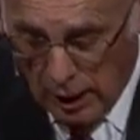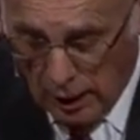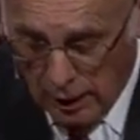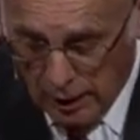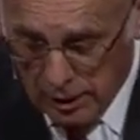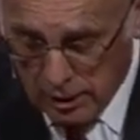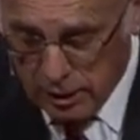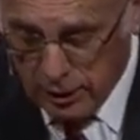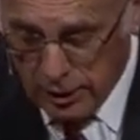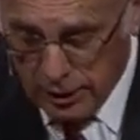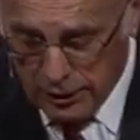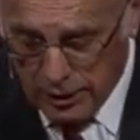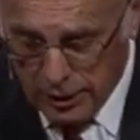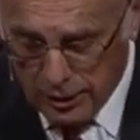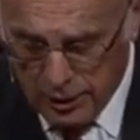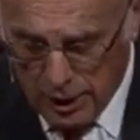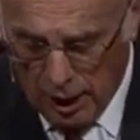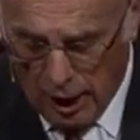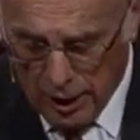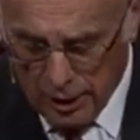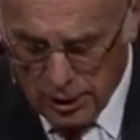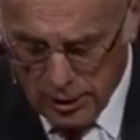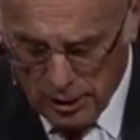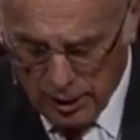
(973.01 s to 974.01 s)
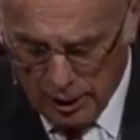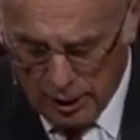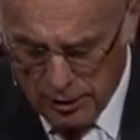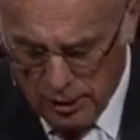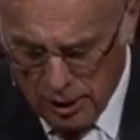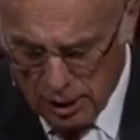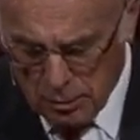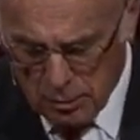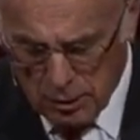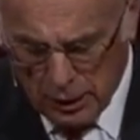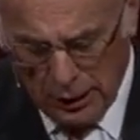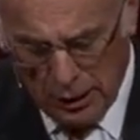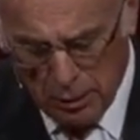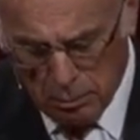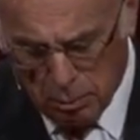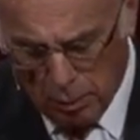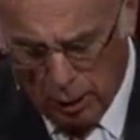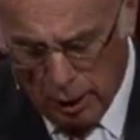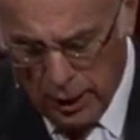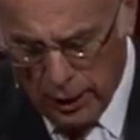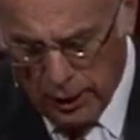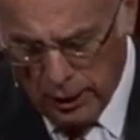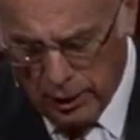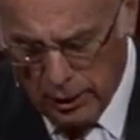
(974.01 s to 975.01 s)
let's look at the text and just kind of
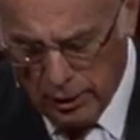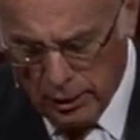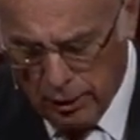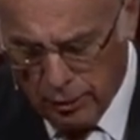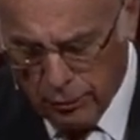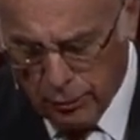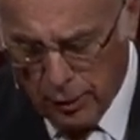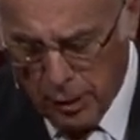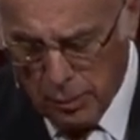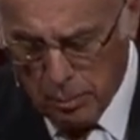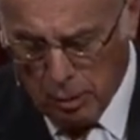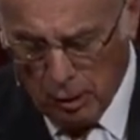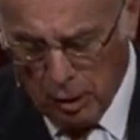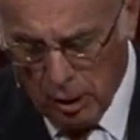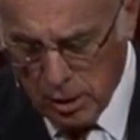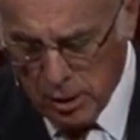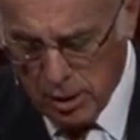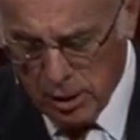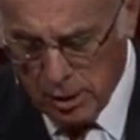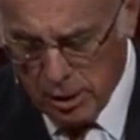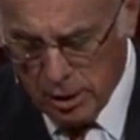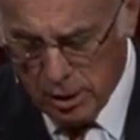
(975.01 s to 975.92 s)
break it into three parts